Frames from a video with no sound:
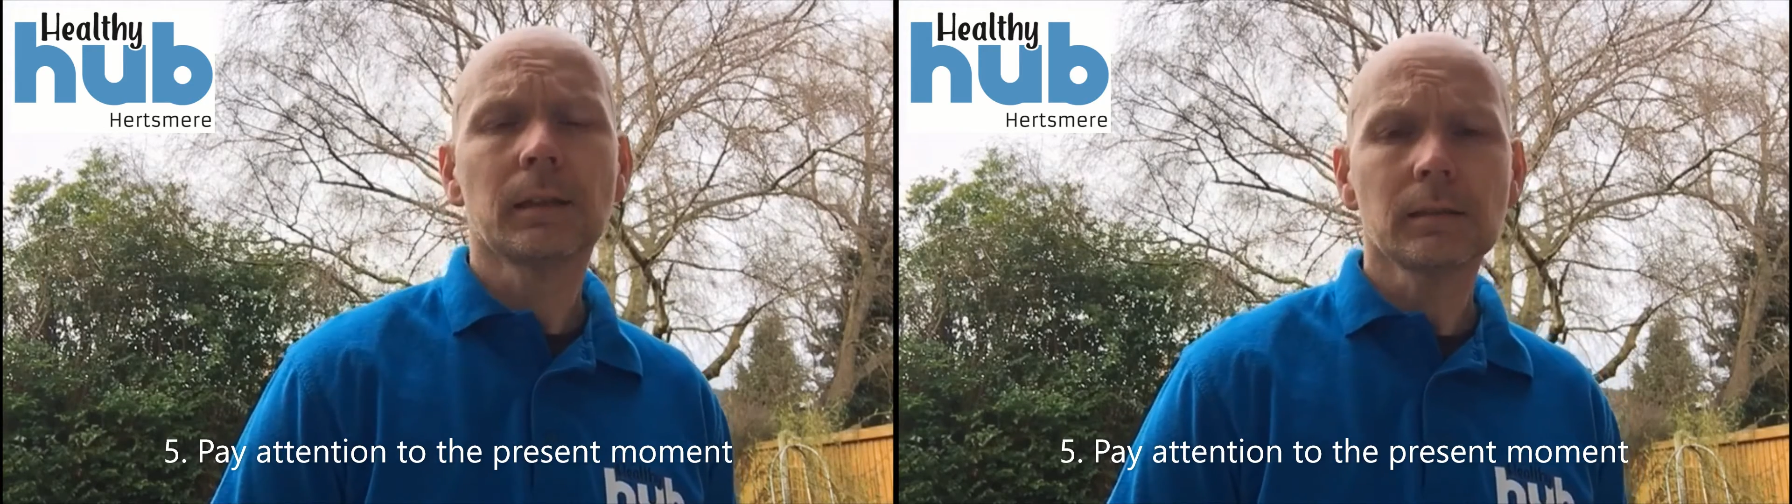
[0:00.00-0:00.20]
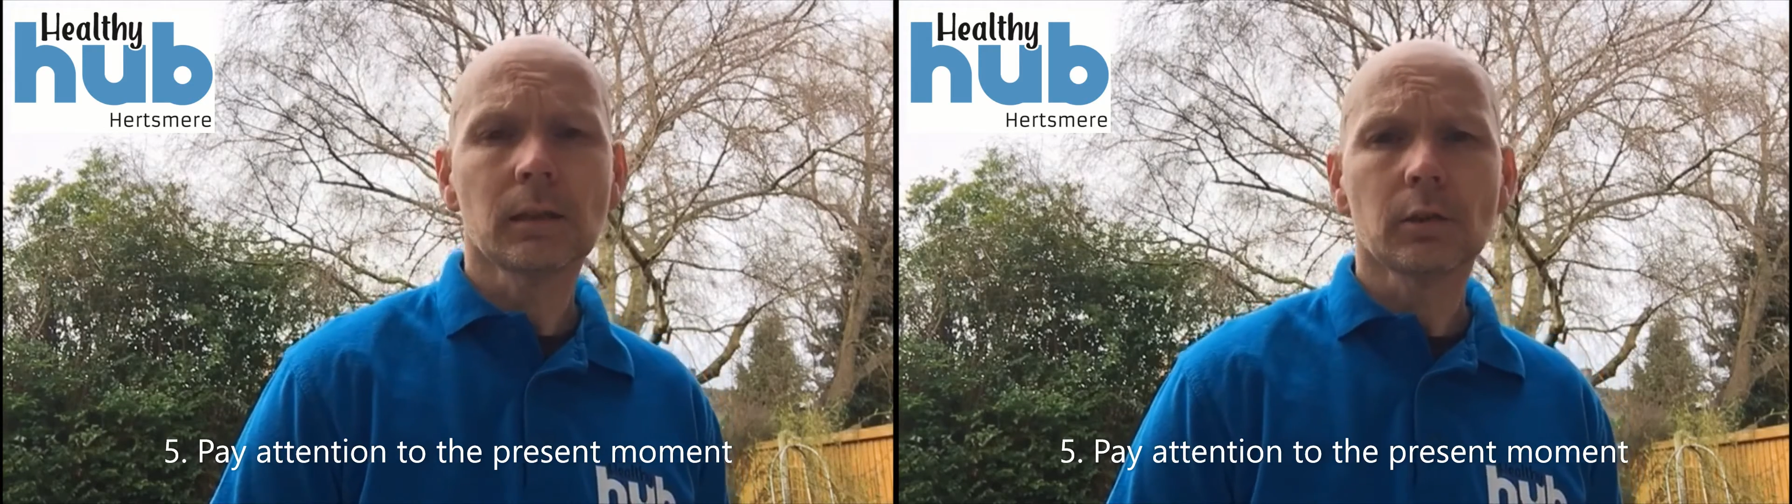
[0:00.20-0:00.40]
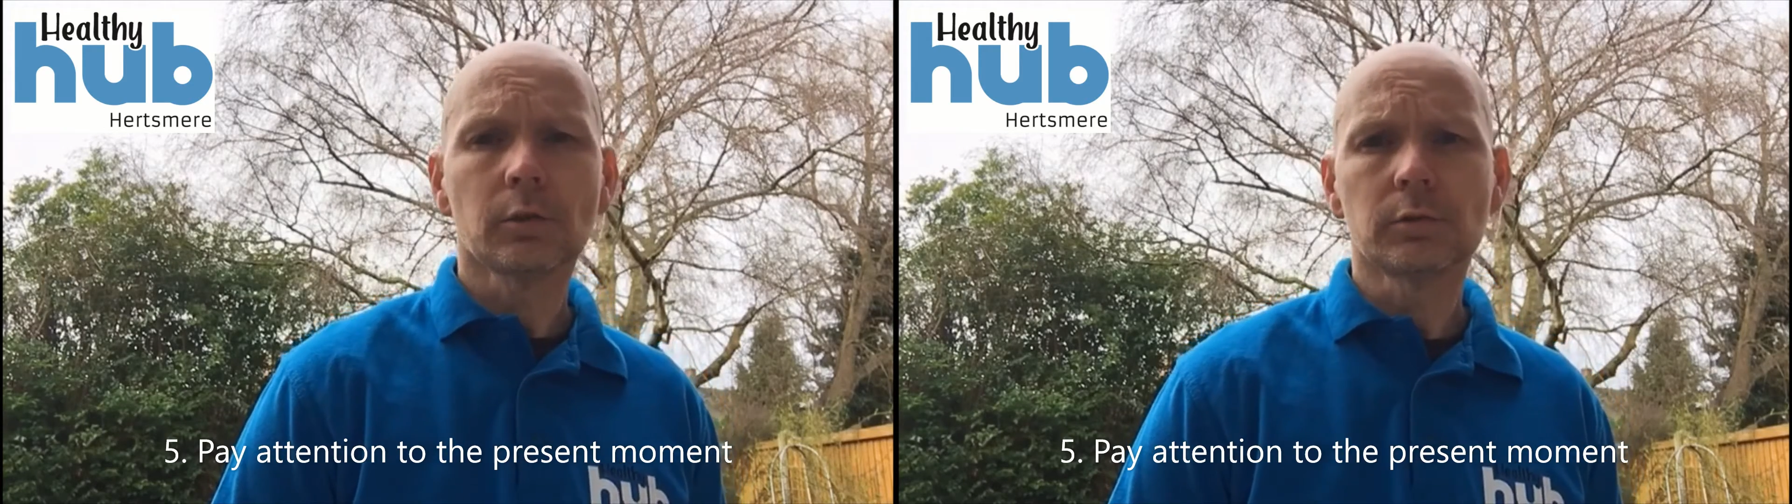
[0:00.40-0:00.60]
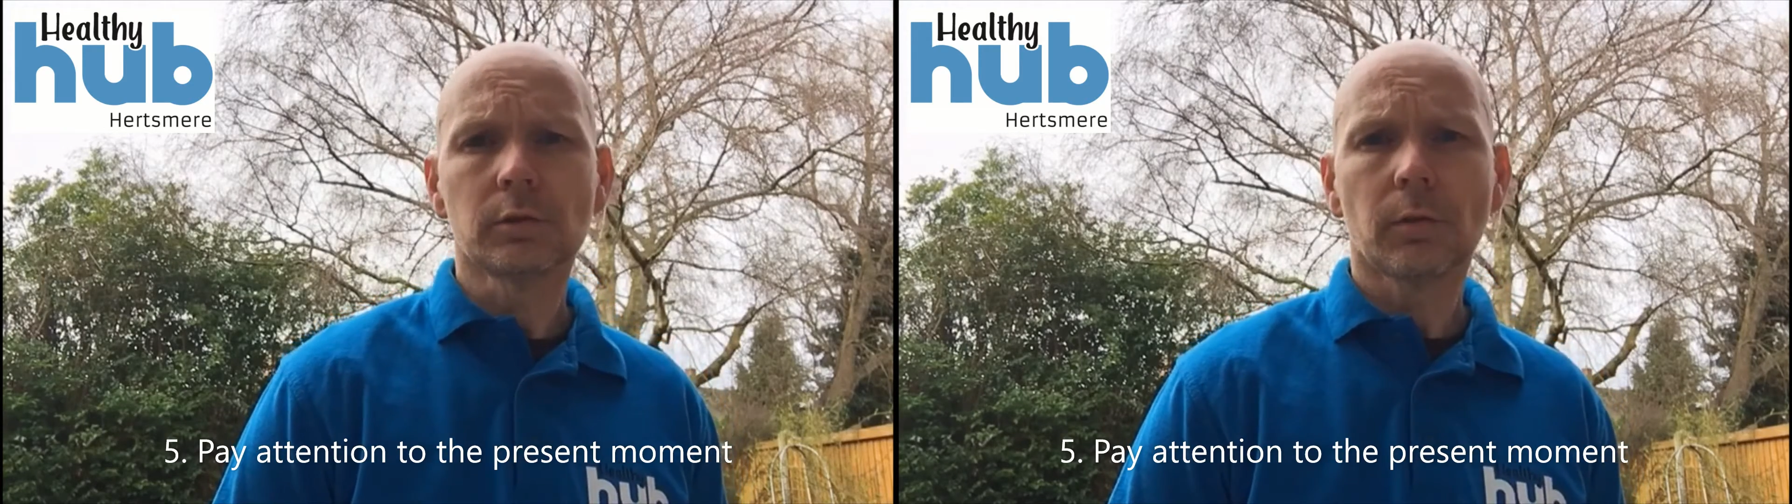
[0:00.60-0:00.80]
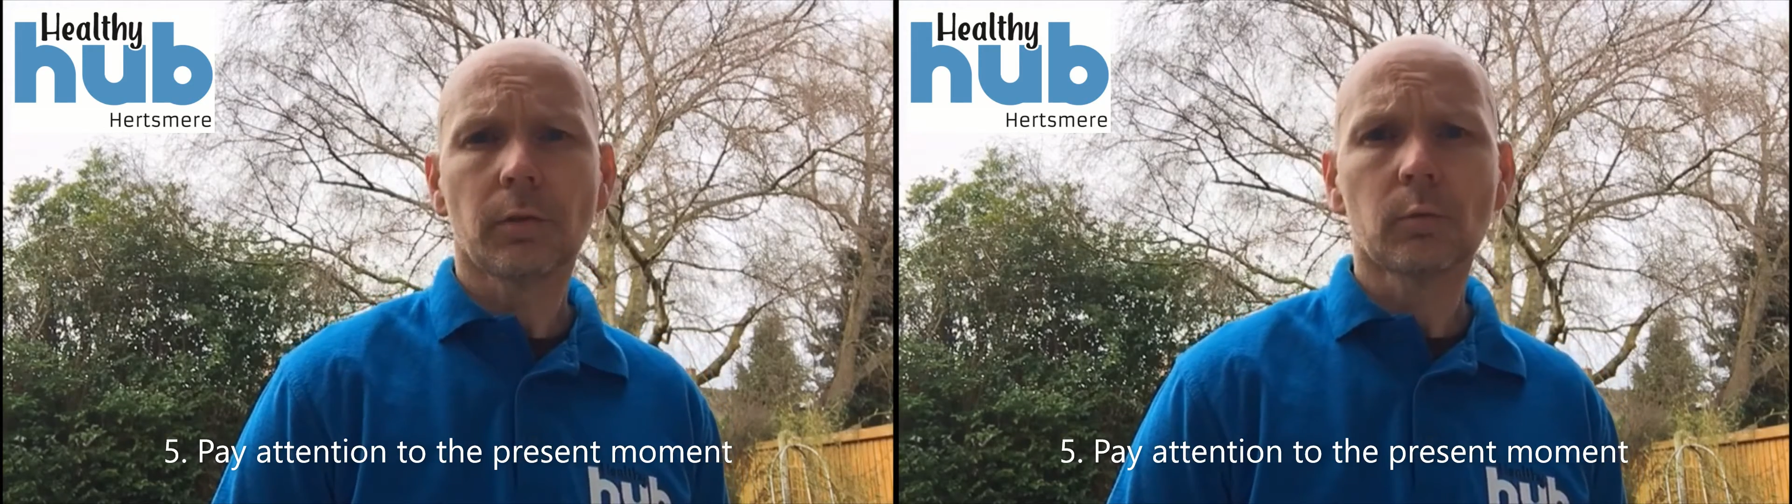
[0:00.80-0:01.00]
This
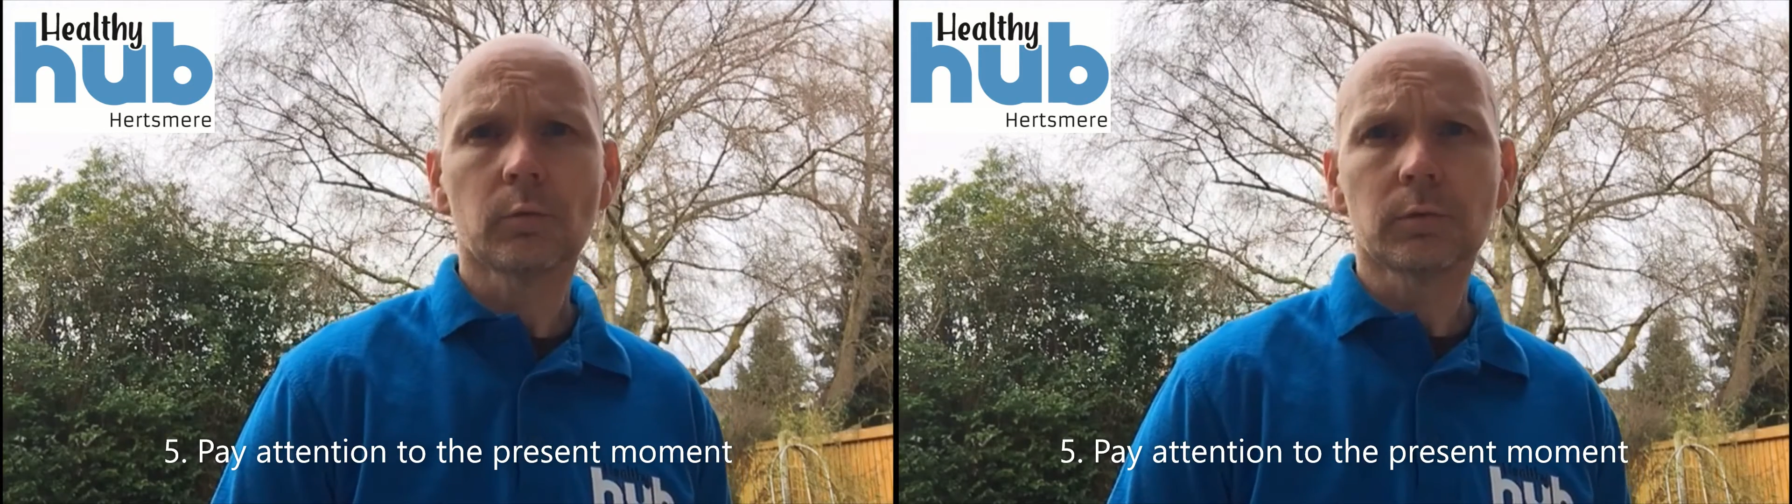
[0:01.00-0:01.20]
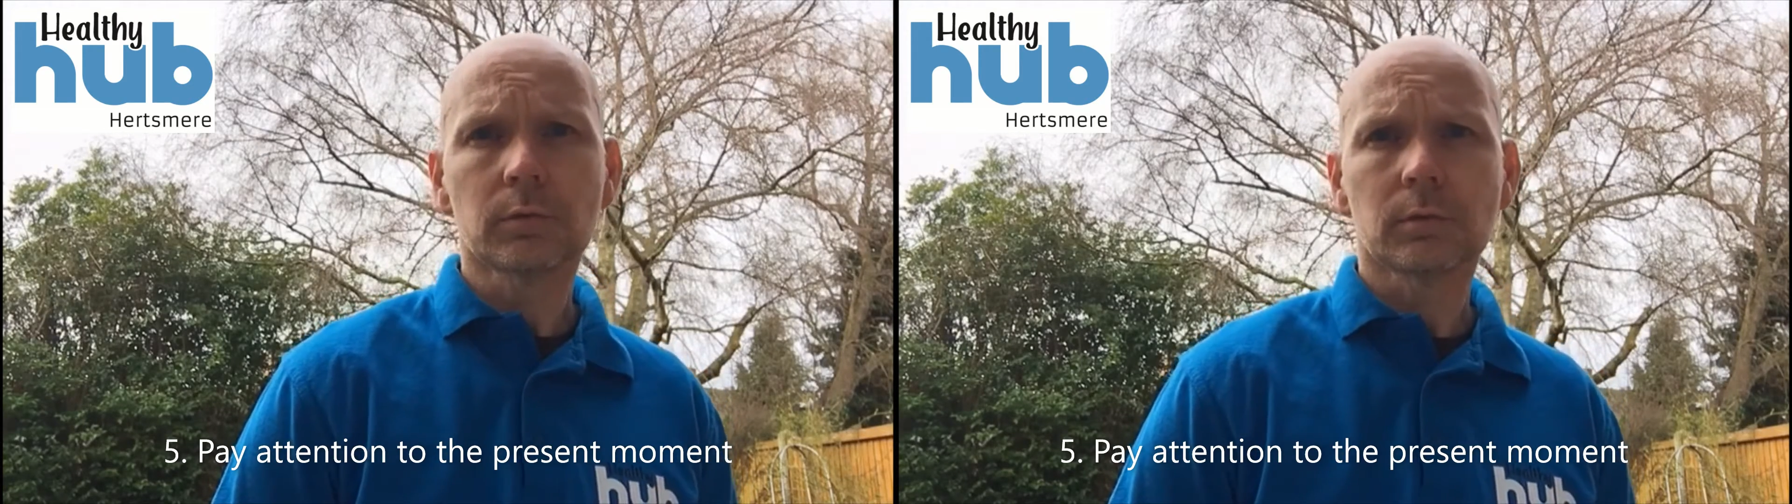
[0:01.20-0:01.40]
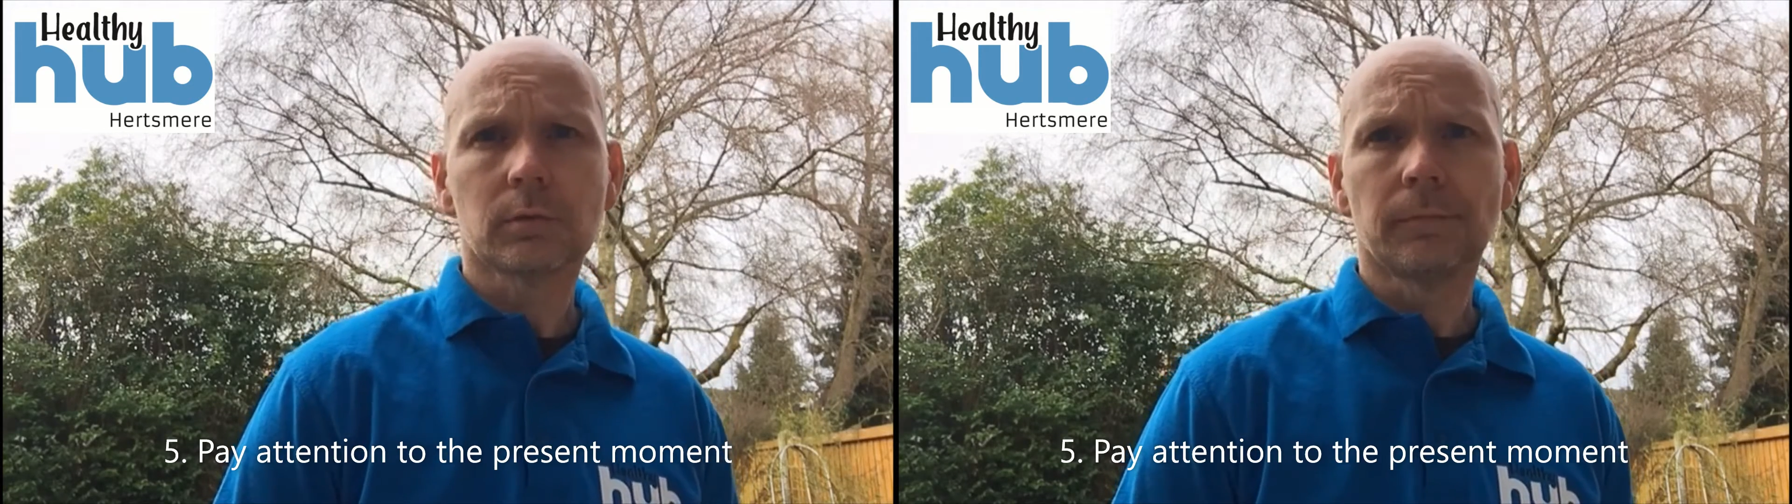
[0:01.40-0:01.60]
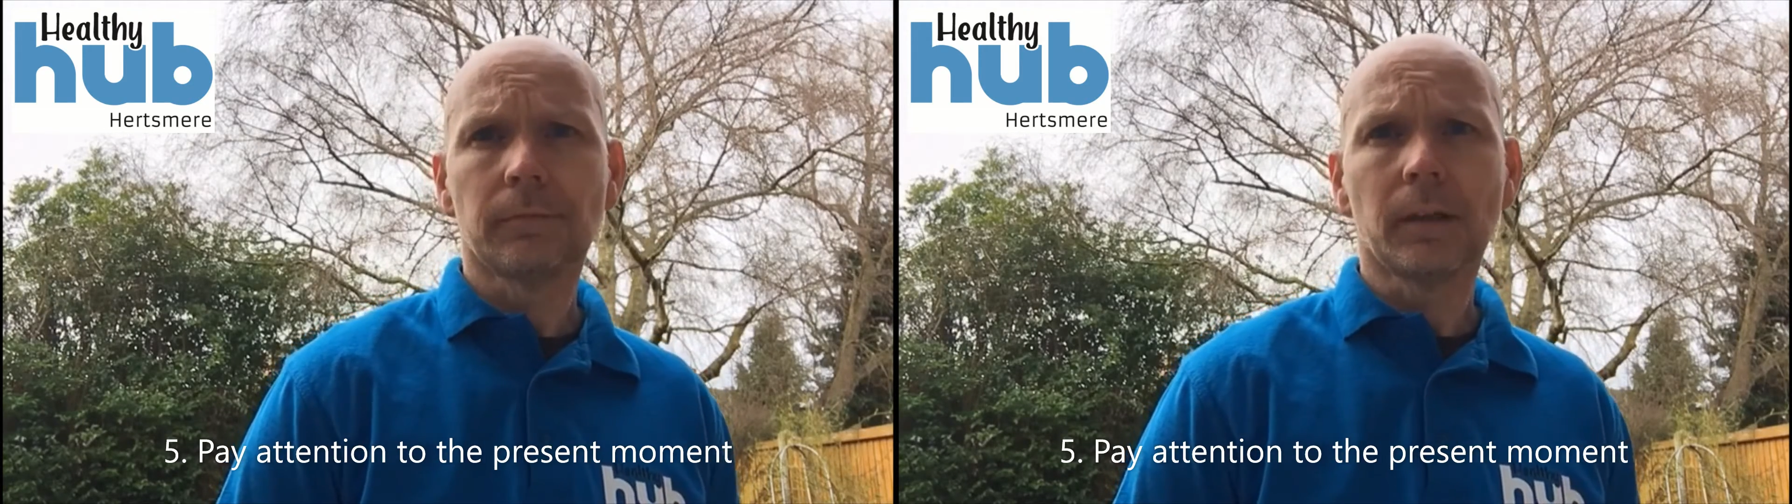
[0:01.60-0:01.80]
includes your thoughts